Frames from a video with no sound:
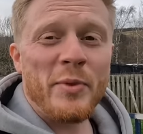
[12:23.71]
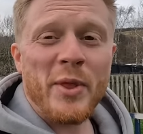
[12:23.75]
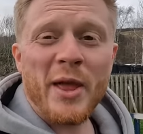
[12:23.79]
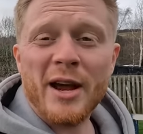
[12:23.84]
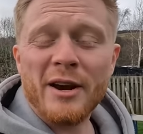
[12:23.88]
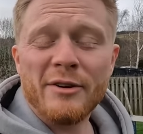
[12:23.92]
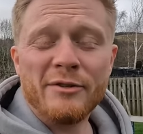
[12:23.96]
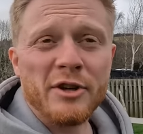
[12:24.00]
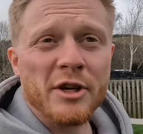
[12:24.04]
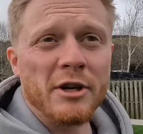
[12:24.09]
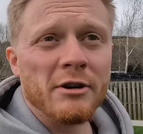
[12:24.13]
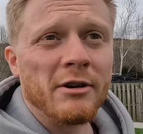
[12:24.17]

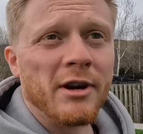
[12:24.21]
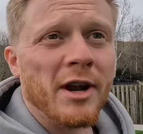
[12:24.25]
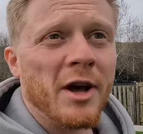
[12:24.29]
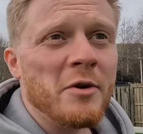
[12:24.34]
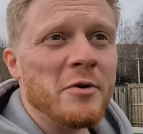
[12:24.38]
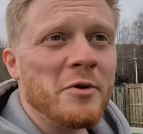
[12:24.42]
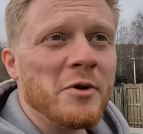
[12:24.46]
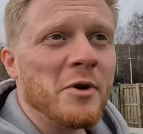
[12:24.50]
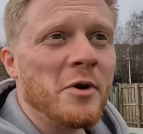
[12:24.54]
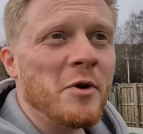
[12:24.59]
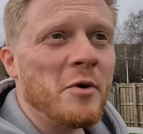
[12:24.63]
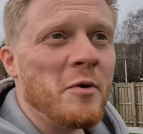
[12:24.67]
if you're a
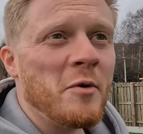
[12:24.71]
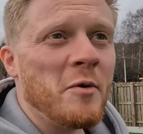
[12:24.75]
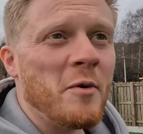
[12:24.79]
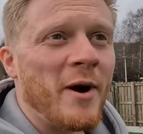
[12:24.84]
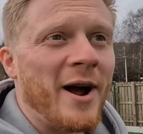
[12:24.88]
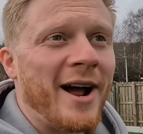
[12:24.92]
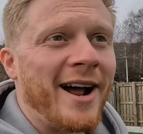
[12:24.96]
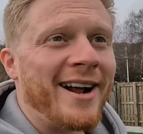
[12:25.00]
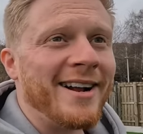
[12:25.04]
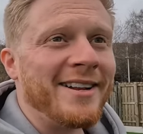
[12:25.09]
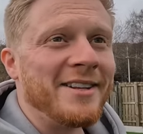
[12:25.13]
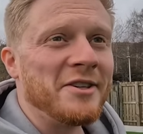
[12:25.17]
local
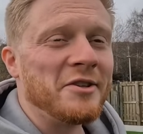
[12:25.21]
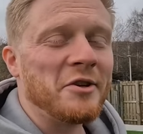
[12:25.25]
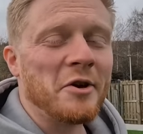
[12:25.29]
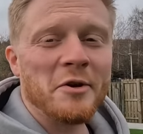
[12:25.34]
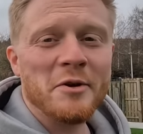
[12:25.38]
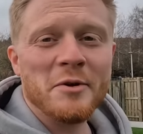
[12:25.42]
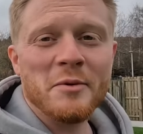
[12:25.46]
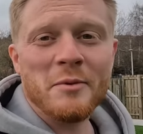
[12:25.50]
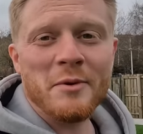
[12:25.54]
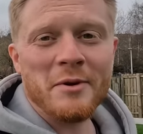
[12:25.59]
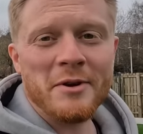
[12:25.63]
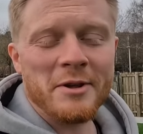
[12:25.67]
and you
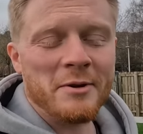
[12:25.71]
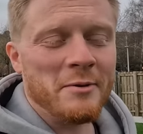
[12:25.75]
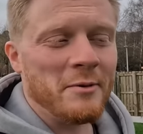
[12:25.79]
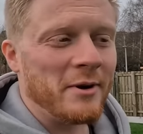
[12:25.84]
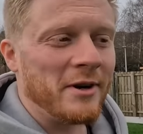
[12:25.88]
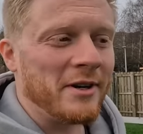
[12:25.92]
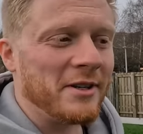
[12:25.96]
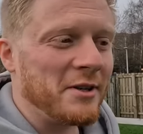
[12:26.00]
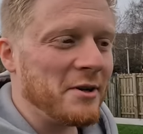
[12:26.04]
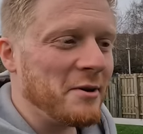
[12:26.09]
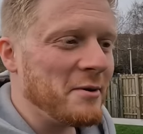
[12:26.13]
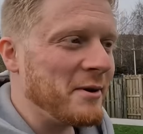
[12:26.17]
don't know what you want
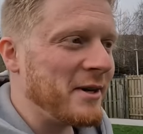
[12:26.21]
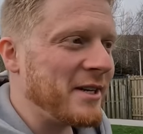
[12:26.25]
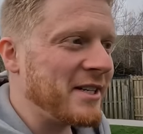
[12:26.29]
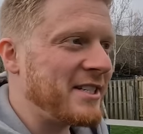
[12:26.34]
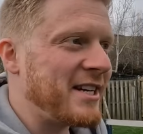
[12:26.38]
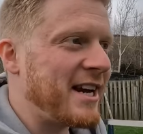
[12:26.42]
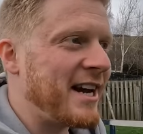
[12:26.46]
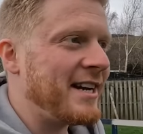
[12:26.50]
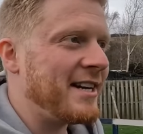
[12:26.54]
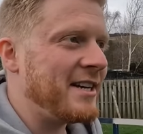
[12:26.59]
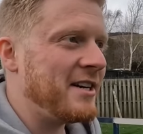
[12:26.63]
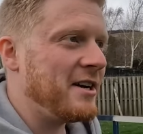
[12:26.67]
to do on a
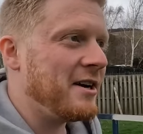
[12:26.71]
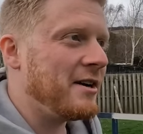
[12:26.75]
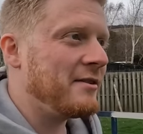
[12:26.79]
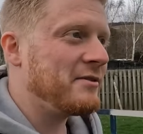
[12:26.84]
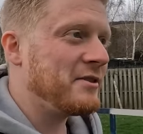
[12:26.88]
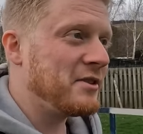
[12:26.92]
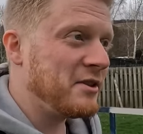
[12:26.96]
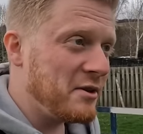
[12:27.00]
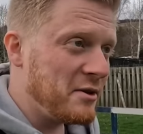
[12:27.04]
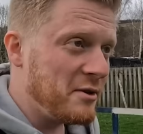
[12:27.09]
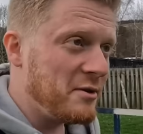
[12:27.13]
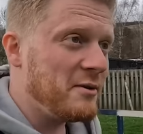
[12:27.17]
Saturday
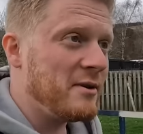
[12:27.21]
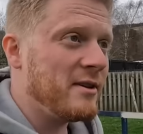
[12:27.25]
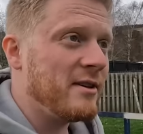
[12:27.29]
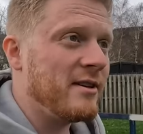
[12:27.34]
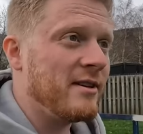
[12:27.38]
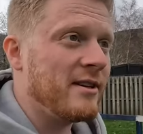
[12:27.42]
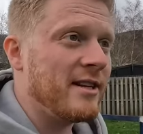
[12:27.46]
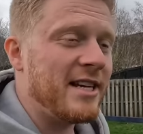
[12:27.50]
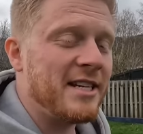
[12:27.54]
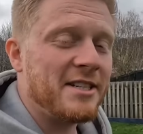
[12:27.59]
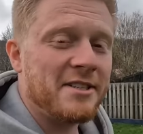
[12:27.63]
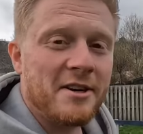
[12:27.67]
afternoon
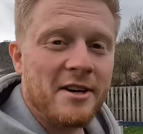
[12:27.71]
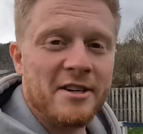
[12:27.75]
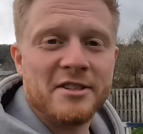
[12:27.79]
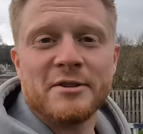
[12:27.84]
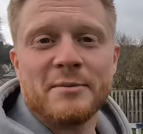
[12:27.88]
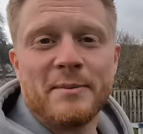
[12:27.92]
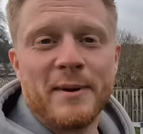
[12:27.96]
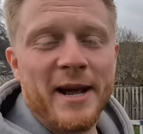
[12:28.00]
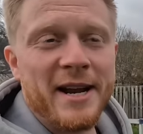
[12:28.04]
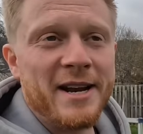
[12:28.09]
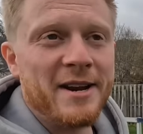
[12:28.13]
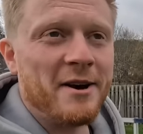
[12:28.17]
and these guys are
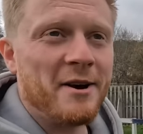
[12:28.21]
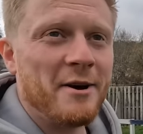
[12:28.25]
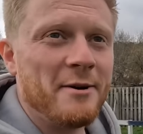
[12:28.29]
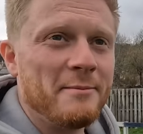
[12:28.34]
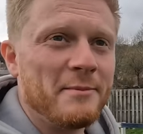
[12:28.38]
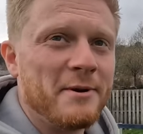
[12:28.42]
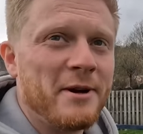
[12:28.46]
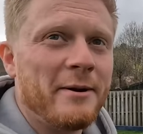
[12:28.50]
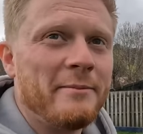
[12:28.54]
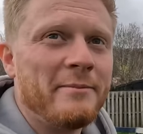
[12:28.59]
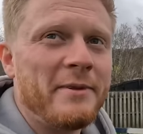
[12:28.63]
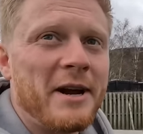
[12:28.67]
playing at home,
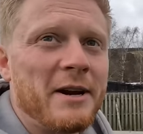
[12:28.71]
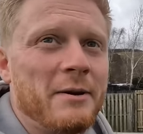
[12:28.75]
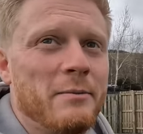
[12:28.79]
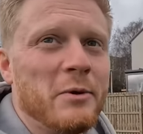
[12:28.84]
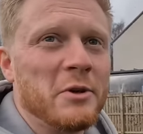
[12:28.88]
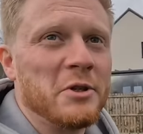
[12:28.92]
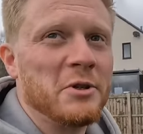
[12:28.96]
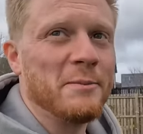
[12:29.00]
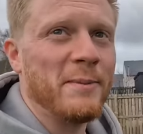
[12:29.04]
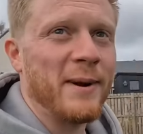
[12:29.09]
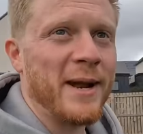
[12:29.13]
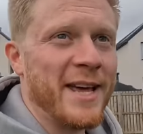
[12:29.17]
come down and
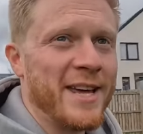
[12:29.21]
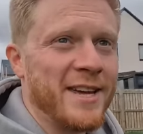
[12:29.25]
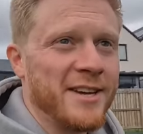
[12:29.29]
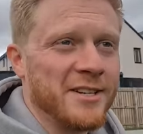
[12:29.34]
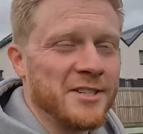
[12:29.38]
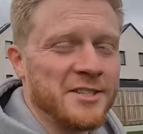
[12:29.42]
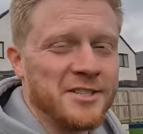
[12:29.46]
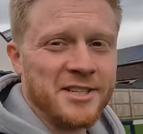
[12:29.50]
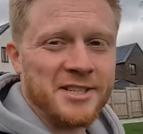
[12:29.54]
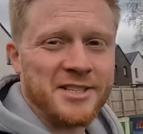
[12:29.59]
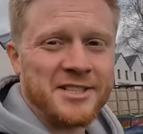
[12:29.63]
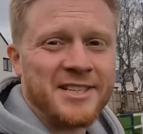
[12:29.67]
watch them play,
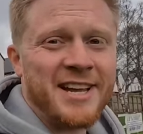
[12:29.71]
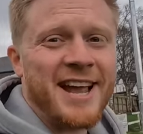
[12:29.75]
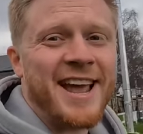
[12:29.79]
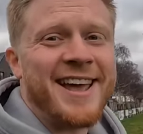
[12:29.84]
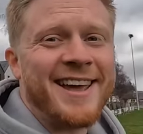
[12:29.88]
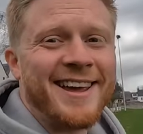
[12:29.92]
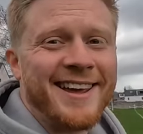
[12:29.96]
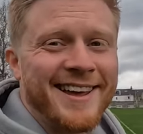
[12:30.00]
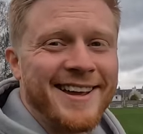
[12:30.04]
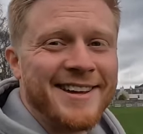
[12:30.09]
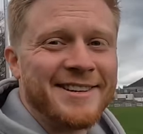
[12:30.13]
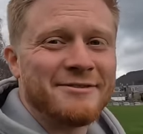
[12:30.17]
because the
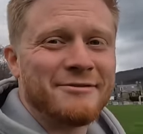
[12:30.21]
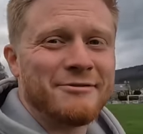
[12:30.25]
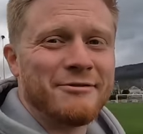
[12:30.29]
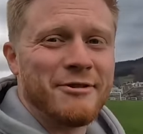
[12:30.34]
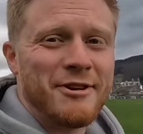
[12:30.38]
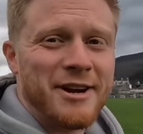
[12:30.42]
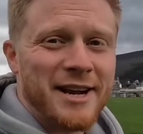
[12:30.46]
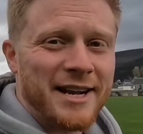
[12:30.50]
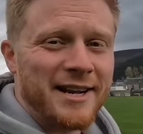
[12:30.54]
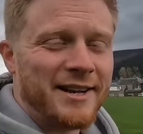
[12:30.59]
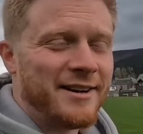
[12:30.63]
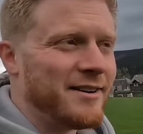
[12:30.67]
setting is
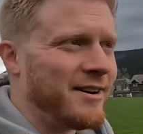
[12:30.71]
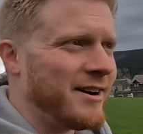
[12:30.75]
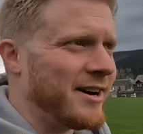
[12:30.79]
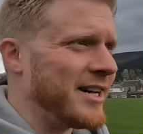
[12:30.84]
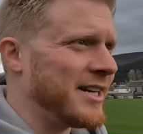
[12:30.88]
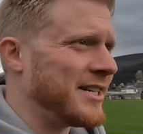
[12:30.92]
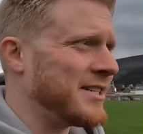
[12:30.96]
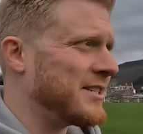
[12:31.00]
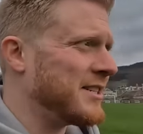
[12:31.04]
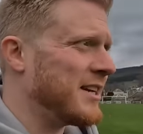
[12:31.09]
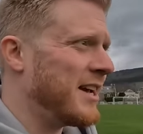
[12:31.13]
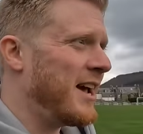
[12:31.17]
really
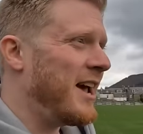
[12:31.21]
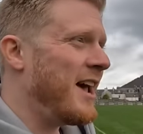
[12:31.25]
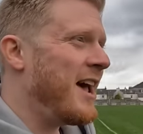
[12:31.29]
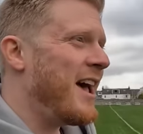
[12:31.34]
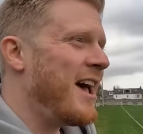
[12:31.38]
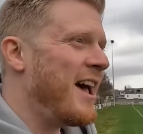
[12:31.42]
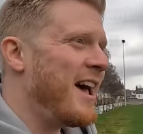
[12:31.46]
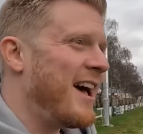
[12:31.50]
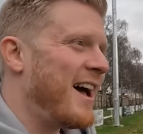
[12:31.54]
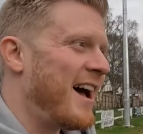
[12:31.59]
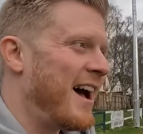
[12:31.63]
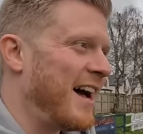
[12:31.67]
nice
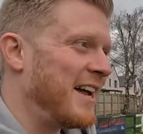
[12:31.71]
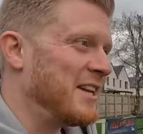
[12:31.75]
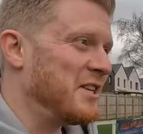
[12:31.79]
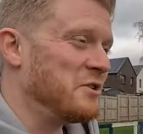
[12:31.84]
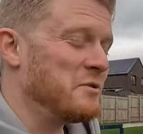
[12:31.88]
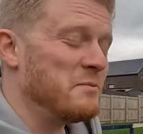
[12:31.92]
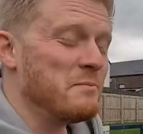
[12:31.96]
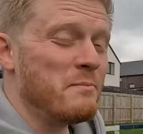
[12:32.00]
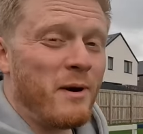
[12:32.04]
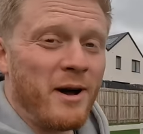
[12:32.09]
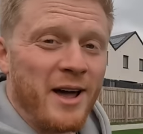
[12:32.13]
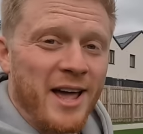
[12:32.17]
and
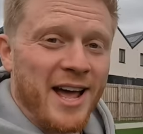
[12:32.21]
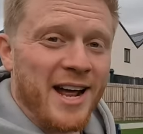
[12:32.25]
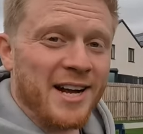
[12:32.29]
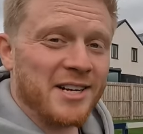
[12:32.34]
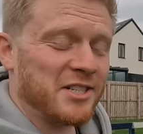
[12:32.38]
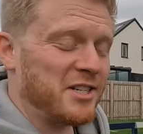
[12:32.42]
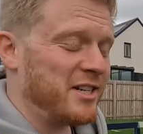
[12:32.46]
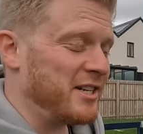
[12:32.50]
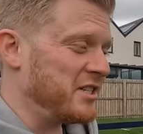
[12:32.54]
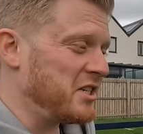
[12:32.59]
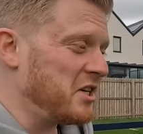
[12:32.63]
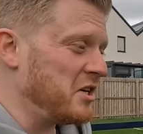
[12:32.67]
you might
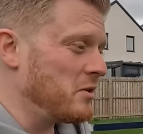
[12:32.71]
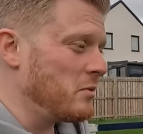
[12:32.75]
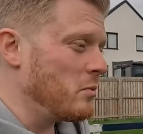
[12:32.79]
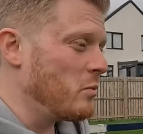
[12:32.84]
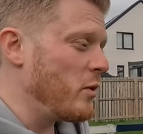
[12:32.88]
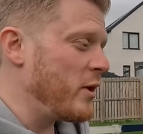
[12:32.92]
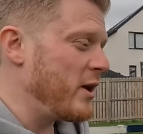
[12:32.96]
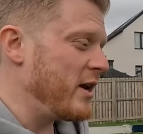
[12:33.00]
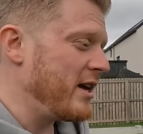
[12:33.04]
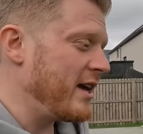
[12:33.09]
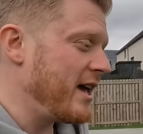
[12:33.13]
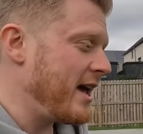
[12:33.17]
actually see them
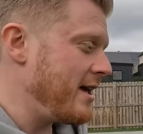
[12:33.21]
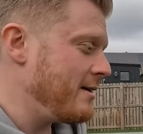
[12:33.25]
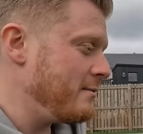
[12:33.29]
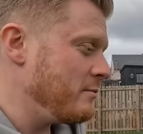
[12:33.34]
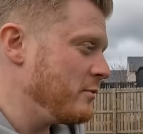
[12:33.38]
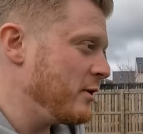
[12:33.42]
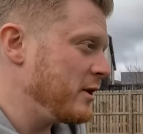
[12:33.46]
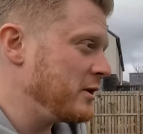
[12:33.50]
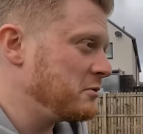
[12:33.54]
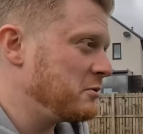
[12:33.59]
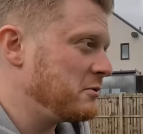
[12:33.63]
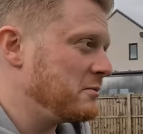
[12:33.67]
win a game,
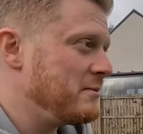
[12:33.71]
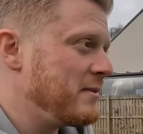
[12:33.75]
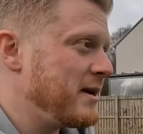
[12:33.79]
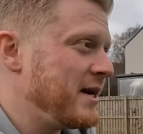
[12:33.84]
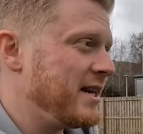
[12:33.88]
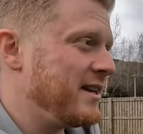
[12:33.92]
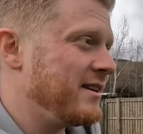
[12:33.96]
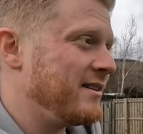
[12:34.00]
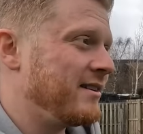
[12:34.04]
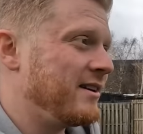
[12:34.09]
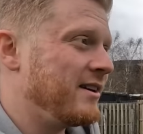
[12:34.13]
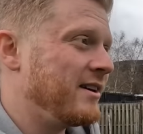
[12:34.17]
which would
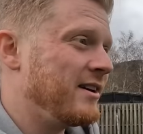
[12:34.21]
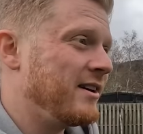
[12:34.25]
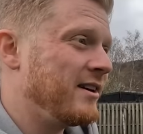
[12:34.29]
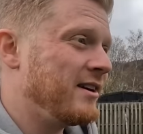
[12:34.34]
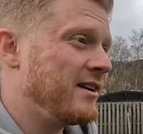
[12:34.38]
mean